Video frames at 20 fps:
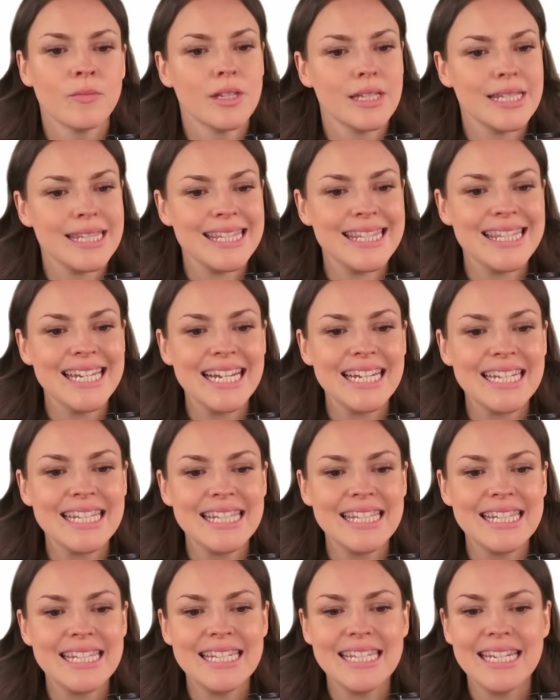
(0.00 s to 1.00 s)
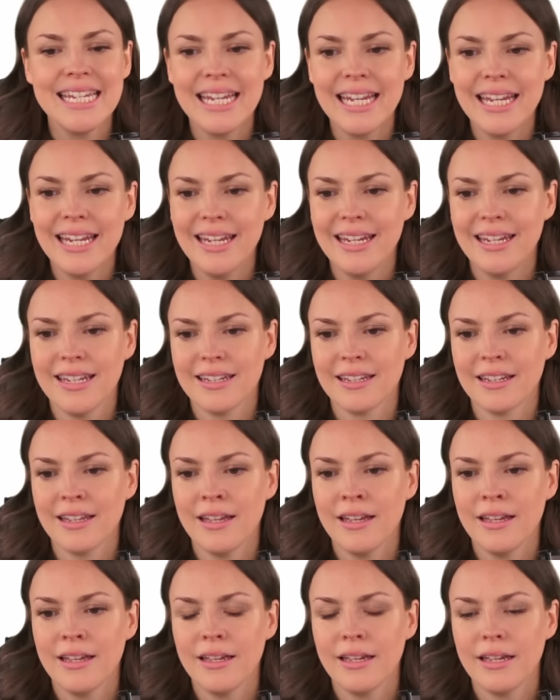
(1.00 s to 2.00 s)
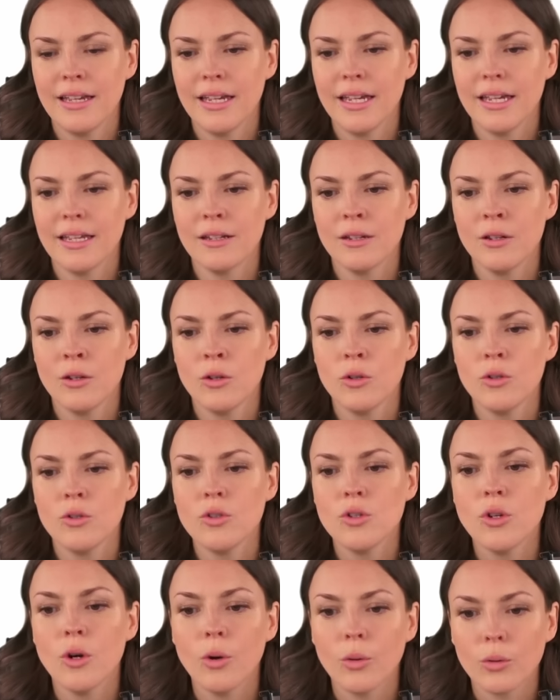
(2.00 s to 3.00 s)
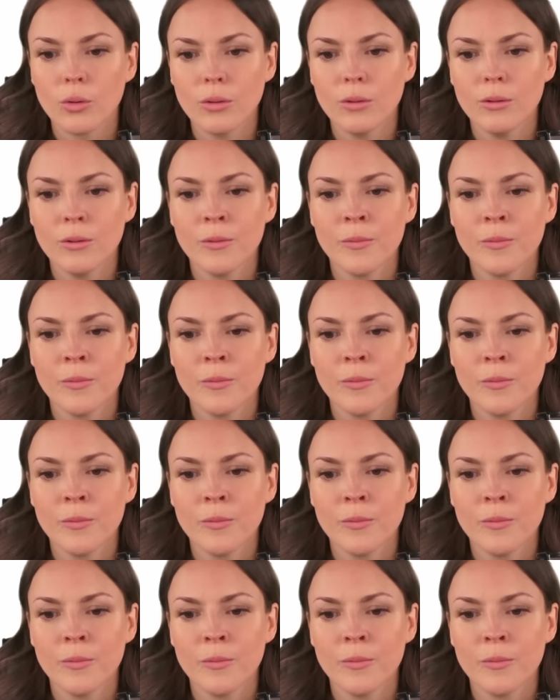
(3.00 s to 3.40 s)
16 in total.